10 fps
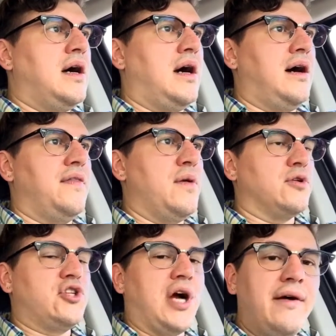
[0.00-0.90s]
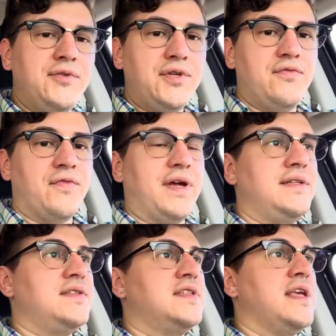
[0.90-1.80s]
Uh, they were childhood
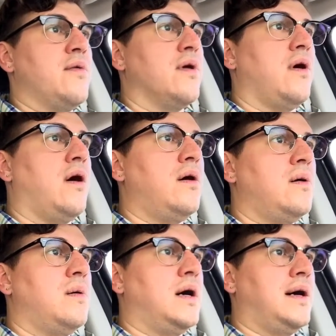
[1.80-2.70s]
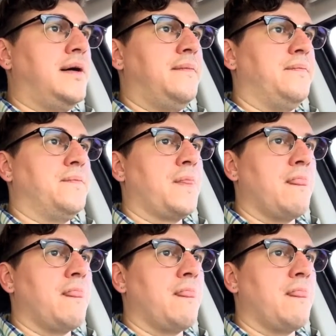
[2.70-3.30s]
friends. They were all um,